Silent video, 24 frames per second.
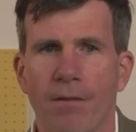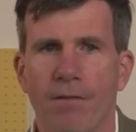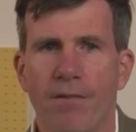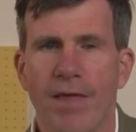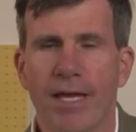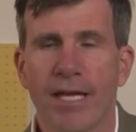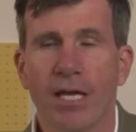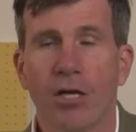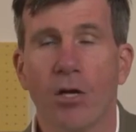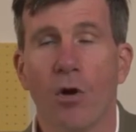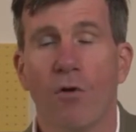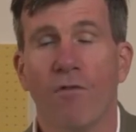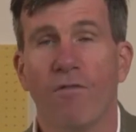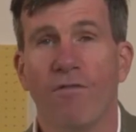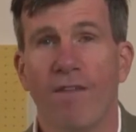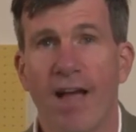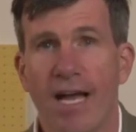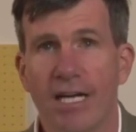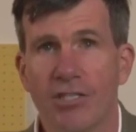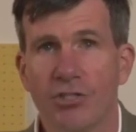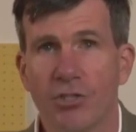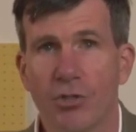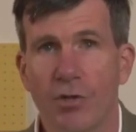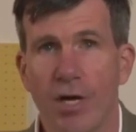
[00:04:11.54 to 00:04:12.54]
they can go
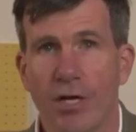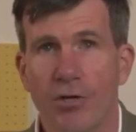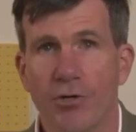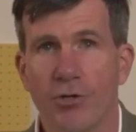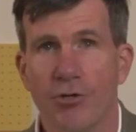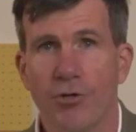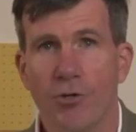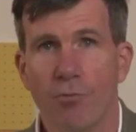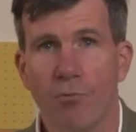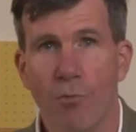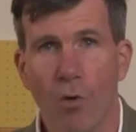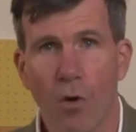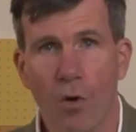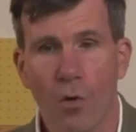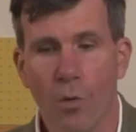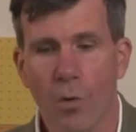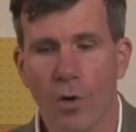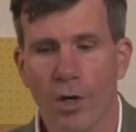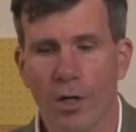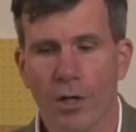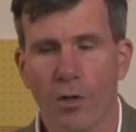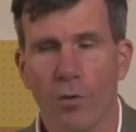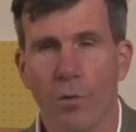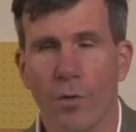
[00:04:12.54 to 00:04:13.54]
faster and do more
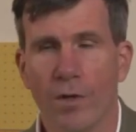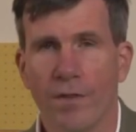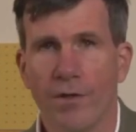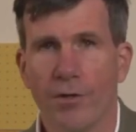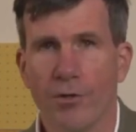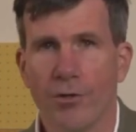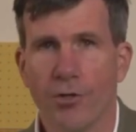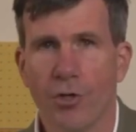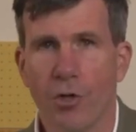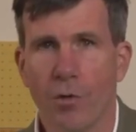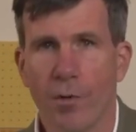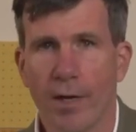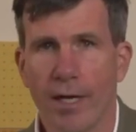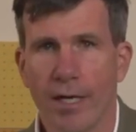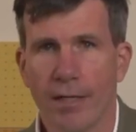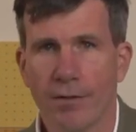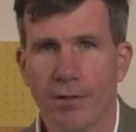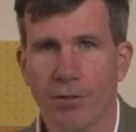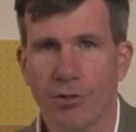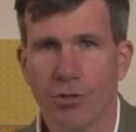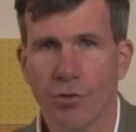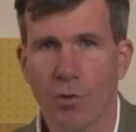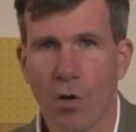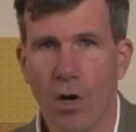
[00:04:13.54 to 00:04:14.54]
work when they're doing
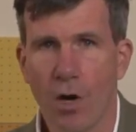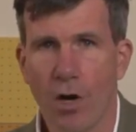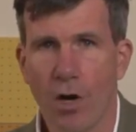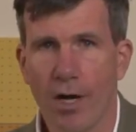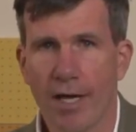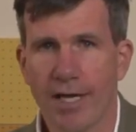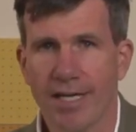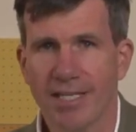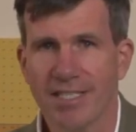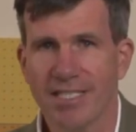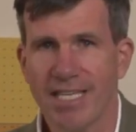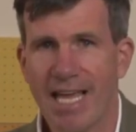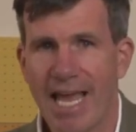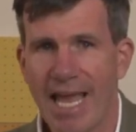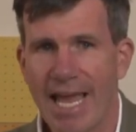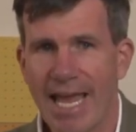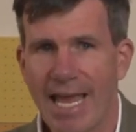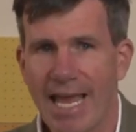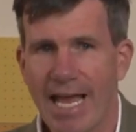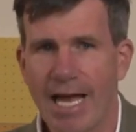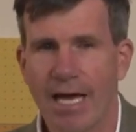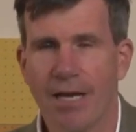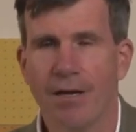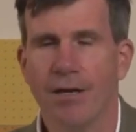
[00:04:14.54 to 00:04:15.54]
the drawings,
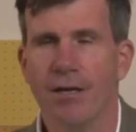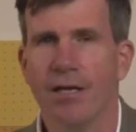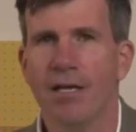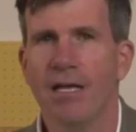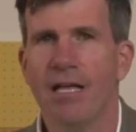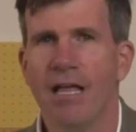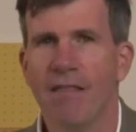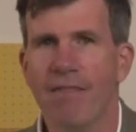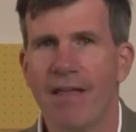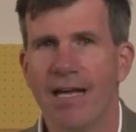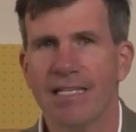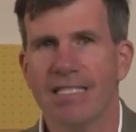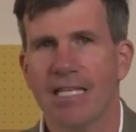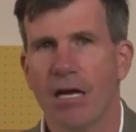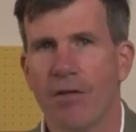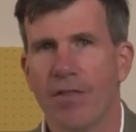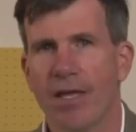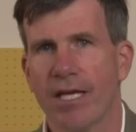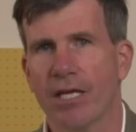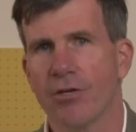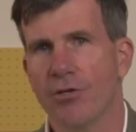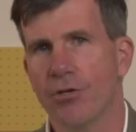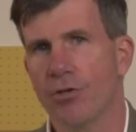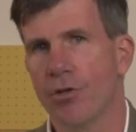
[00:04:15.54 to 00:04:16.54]
and that's how
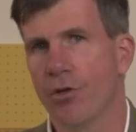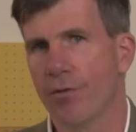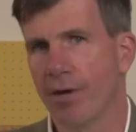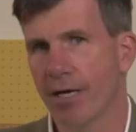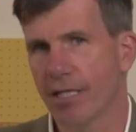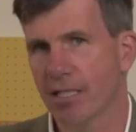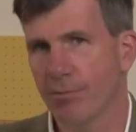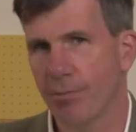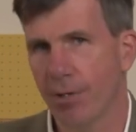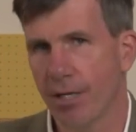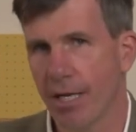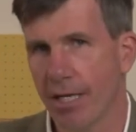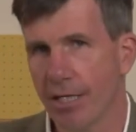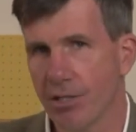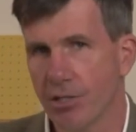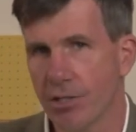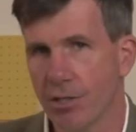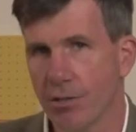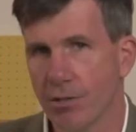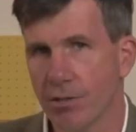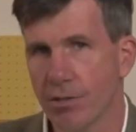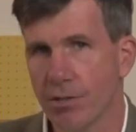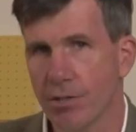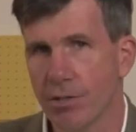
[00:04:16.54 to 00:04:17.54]
they can do their
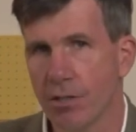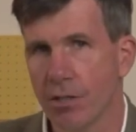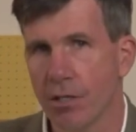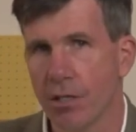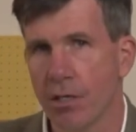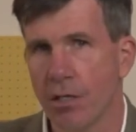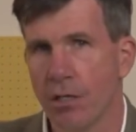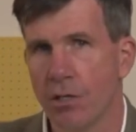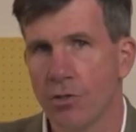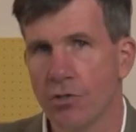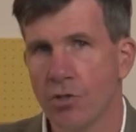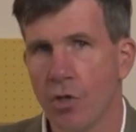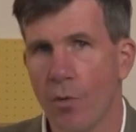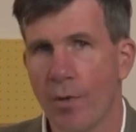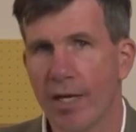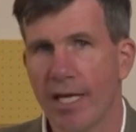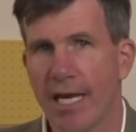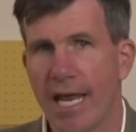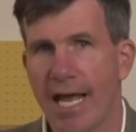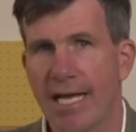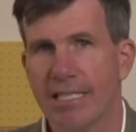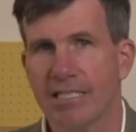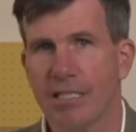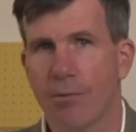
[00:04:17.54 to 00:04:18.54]
explanations. So we
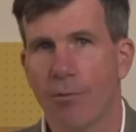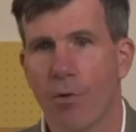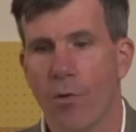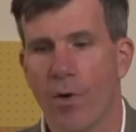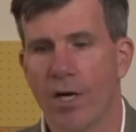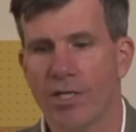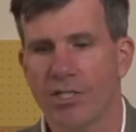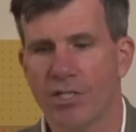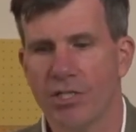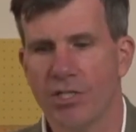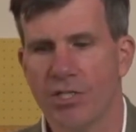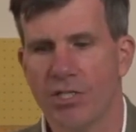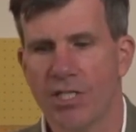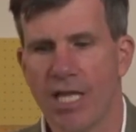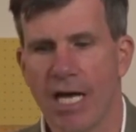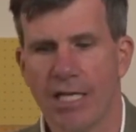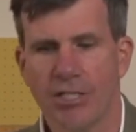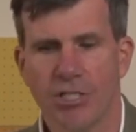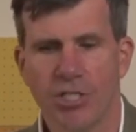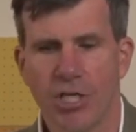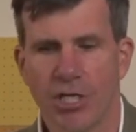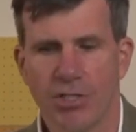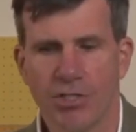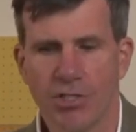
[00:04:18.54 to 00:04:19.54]
can ask them questions
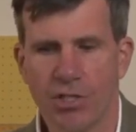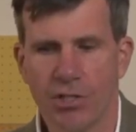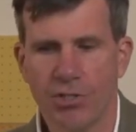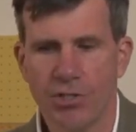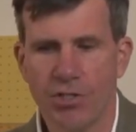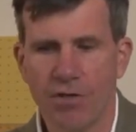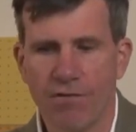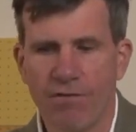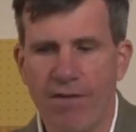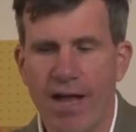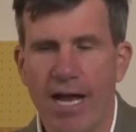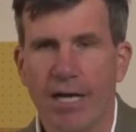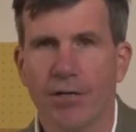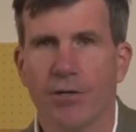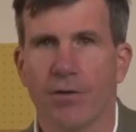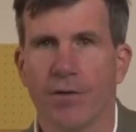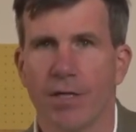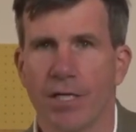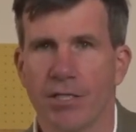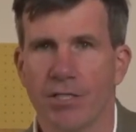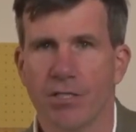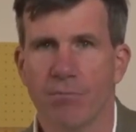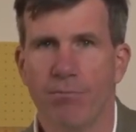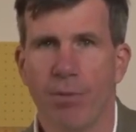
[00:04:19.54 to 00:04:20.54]
not just to factor
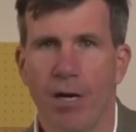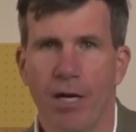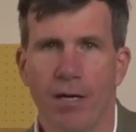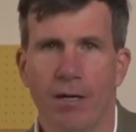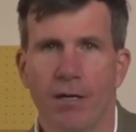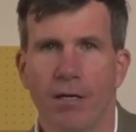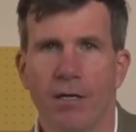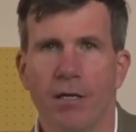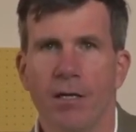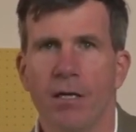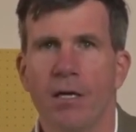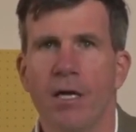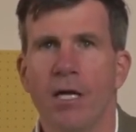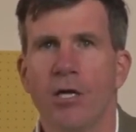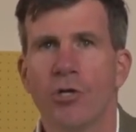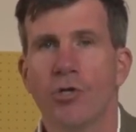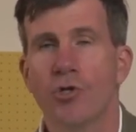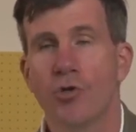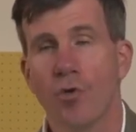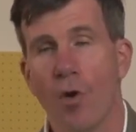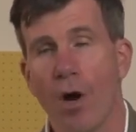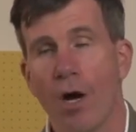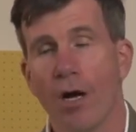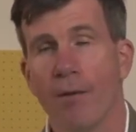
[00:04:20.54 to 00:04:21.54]
this, but
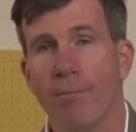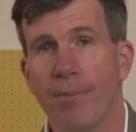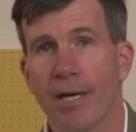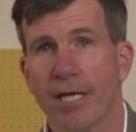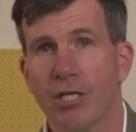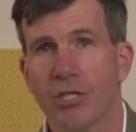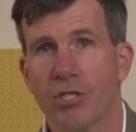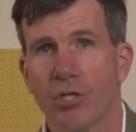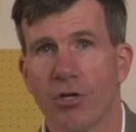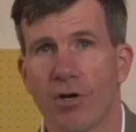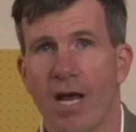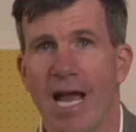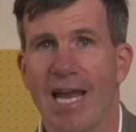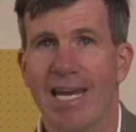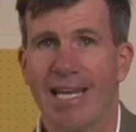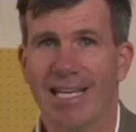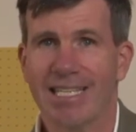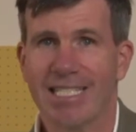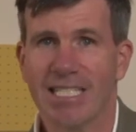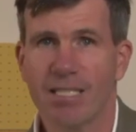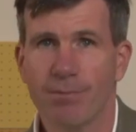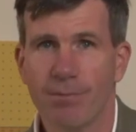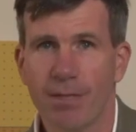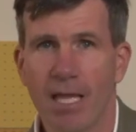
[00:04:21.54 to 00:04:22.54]
draw a picture and
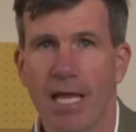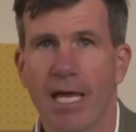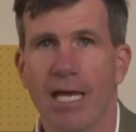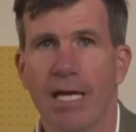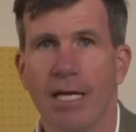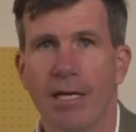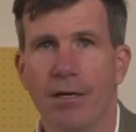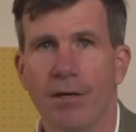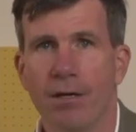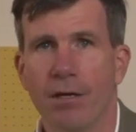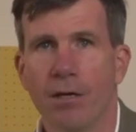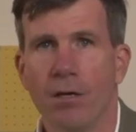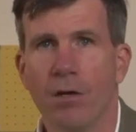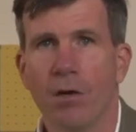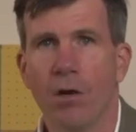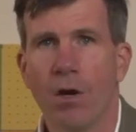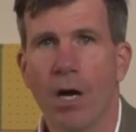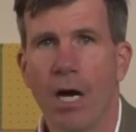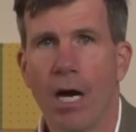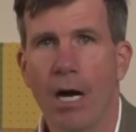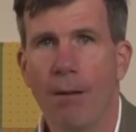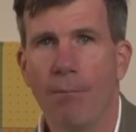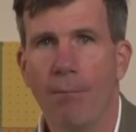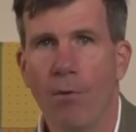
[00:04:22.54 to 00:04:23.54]
explain
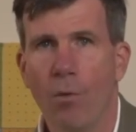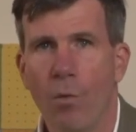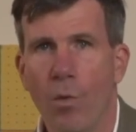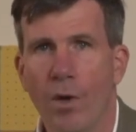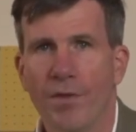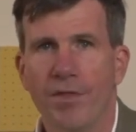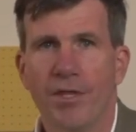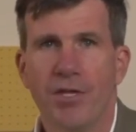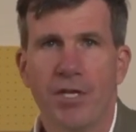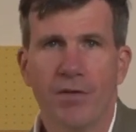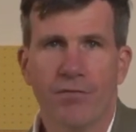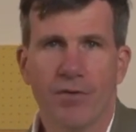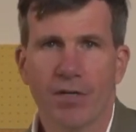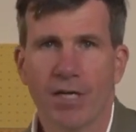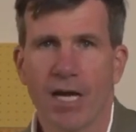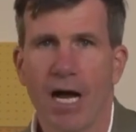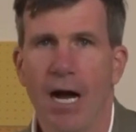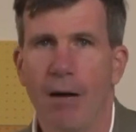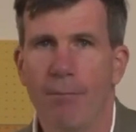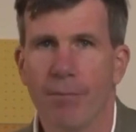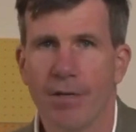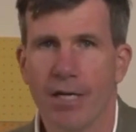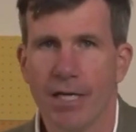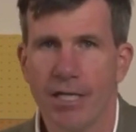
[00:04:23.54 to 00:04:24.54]
what the different
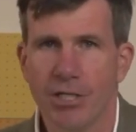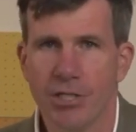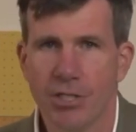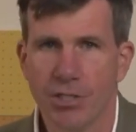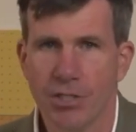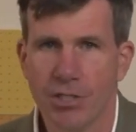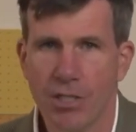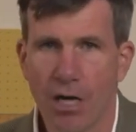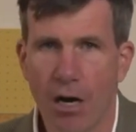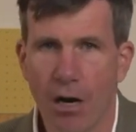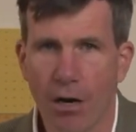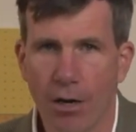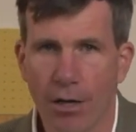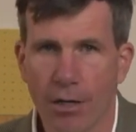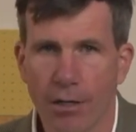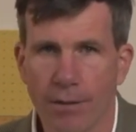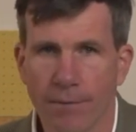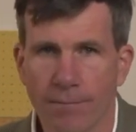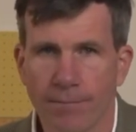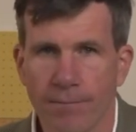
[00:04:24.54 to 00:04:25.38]
combinations are.